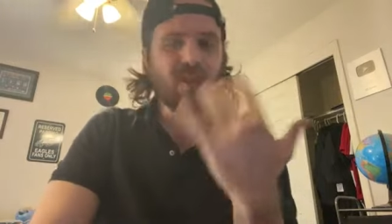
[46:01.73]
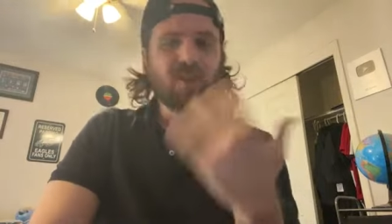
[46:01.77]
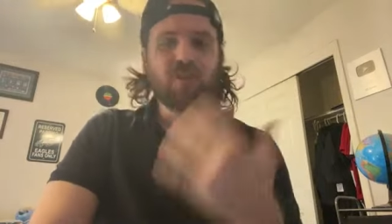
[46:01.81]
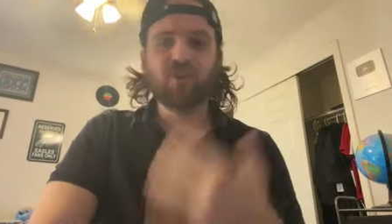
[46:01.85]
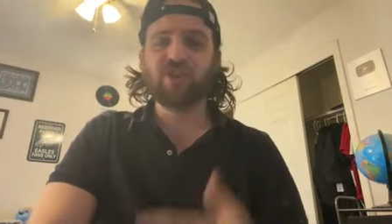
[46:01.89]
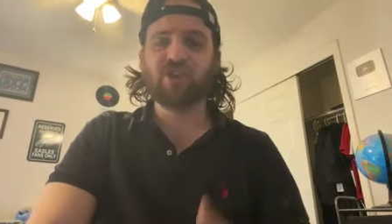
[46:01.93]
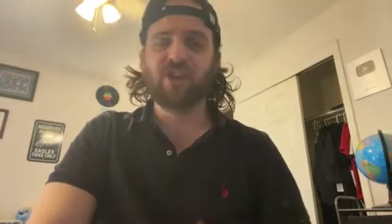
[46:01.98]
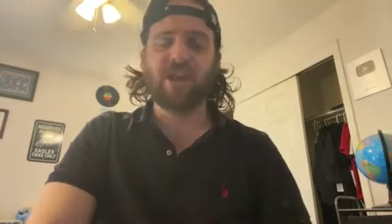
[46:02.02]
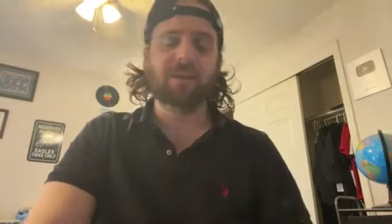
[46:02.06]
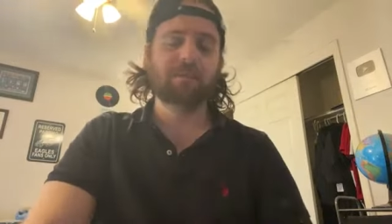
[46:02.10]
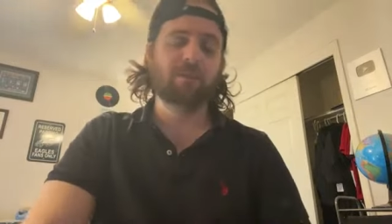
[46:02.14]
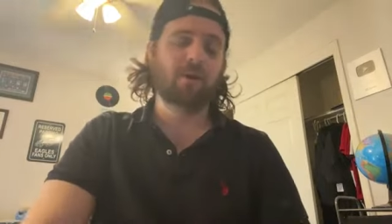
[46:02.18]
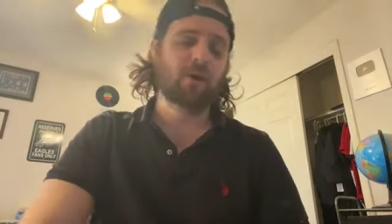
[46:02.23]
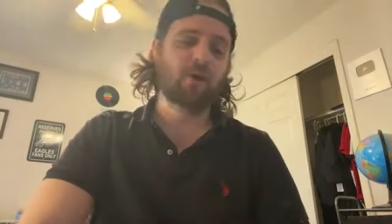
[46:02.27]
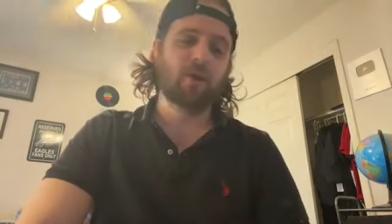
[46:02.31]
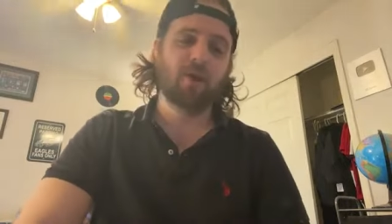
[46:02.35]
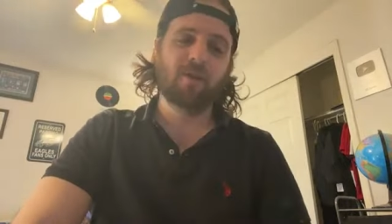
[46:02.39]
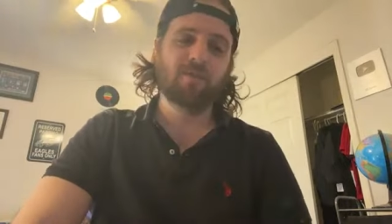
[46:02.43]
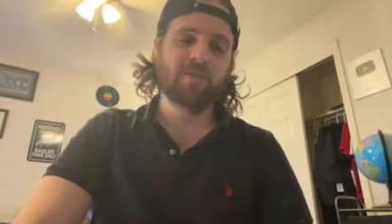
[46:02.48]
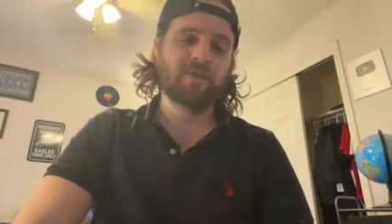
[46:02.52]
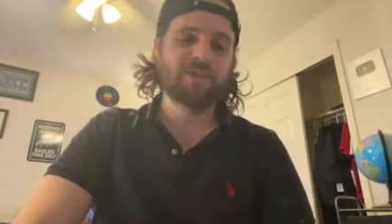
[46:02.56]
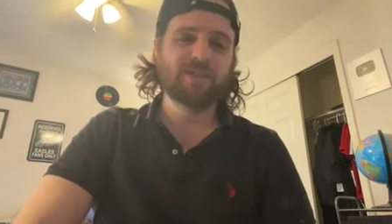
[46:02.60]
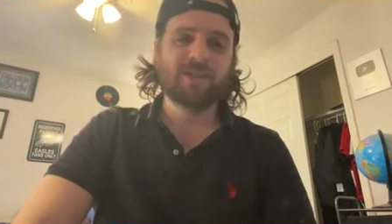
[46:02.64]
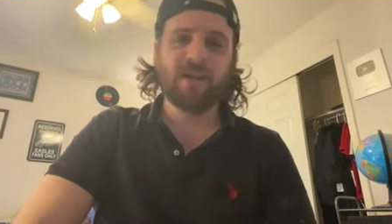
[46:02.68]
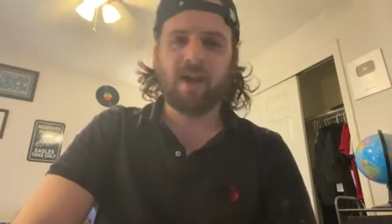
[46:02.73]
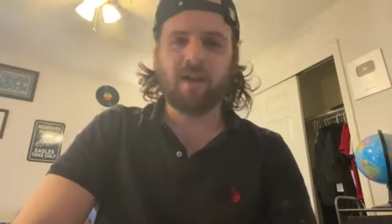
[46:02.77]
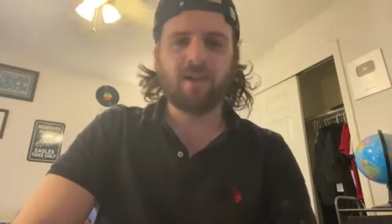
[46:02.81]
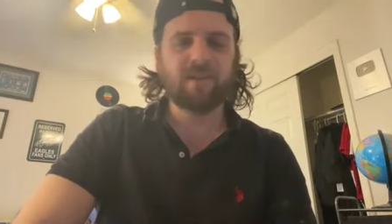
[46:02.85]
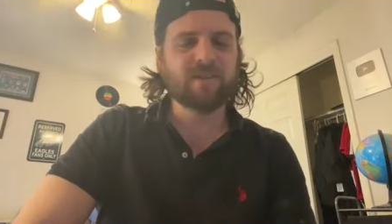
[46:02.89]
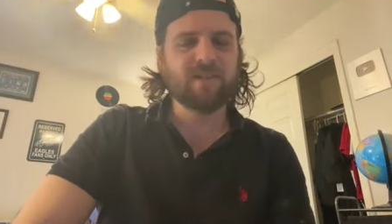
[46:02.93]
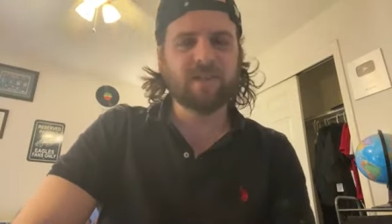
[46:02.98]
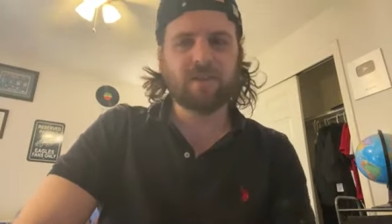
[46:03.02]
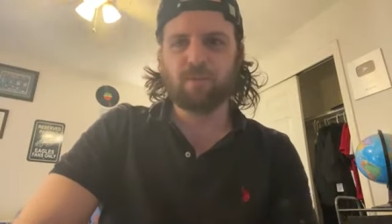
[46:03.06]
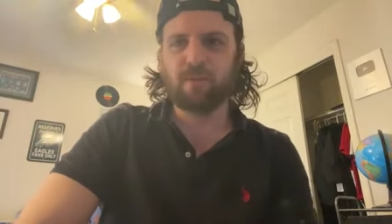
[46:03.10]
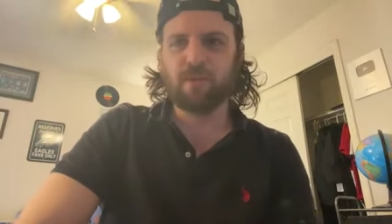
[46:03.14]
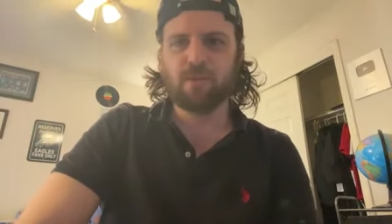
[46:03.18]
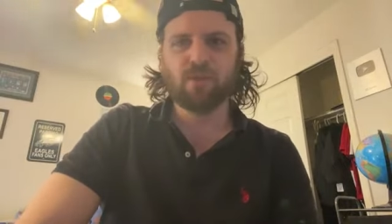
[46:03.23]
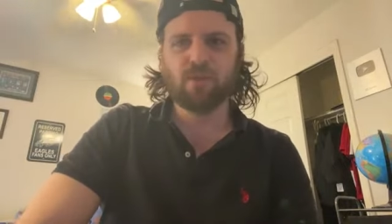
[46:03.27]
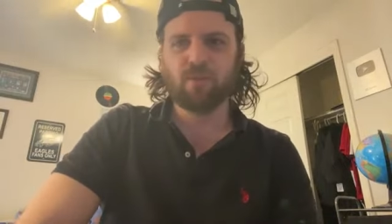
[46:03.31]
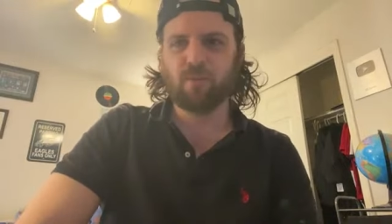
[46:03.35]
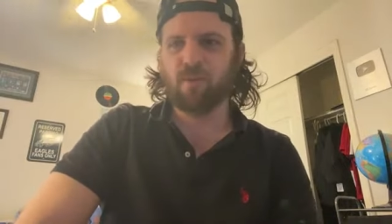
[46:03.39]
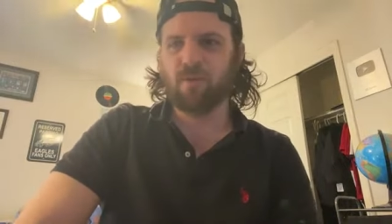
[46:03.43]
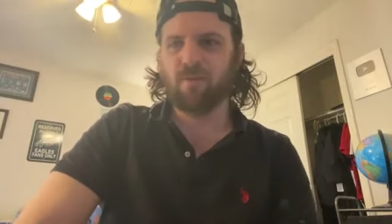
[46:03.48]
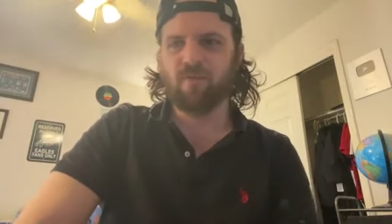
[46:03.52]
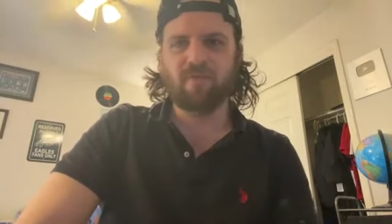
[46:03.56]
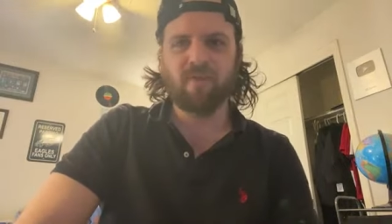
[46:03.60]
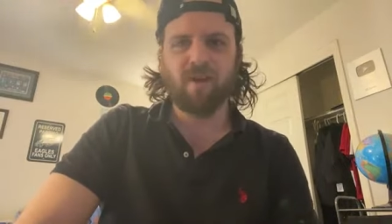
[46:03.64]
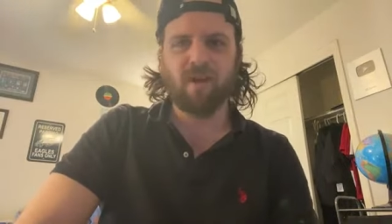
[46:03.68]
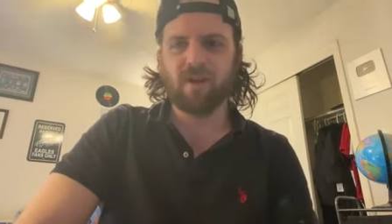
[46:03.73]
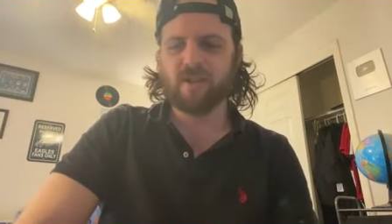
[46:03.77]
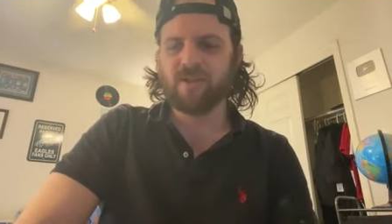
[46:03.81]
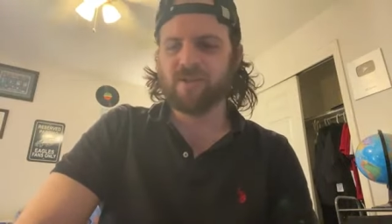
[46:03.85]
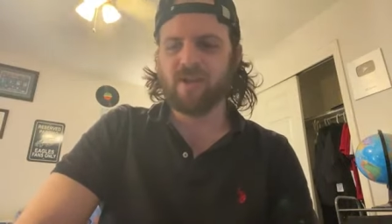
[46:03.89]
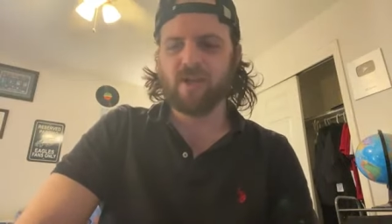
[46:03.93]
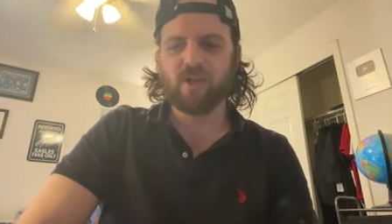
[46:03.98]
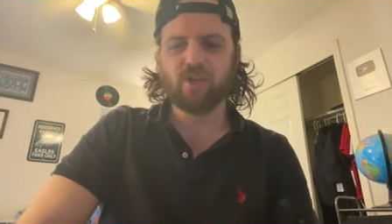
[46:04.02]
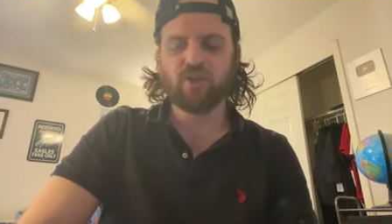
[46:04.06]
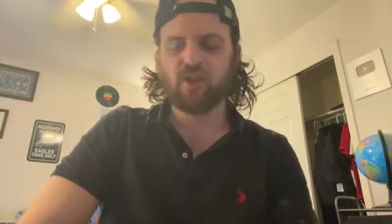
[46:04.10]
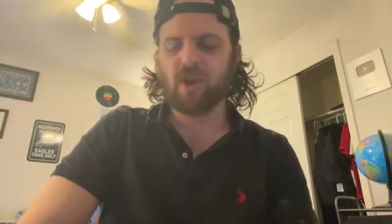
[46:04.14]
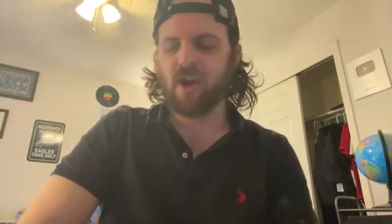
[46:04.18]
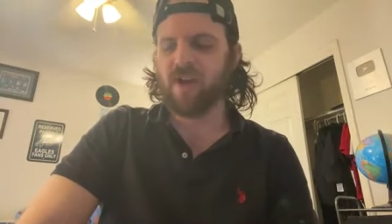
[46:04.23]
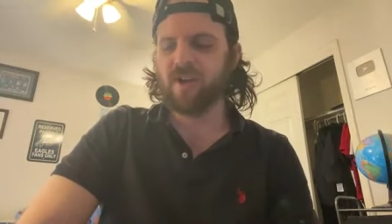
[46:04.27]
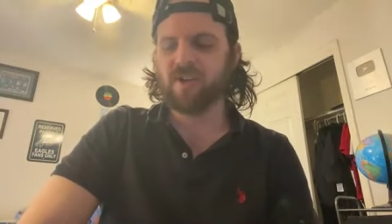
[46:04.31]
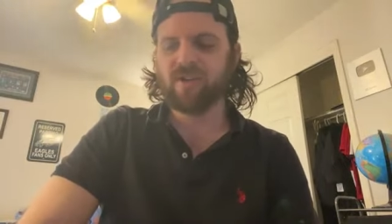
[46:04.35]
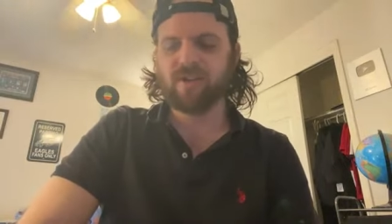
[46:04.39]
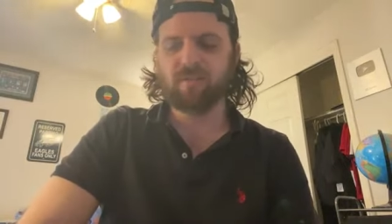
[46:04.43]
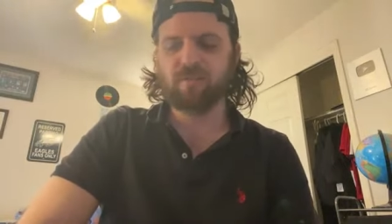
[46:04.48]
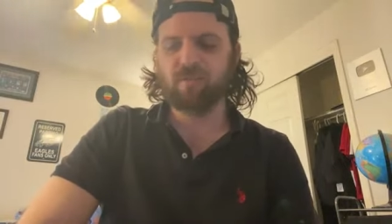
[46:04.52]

Shame on all the toxic, miserable fucks that tried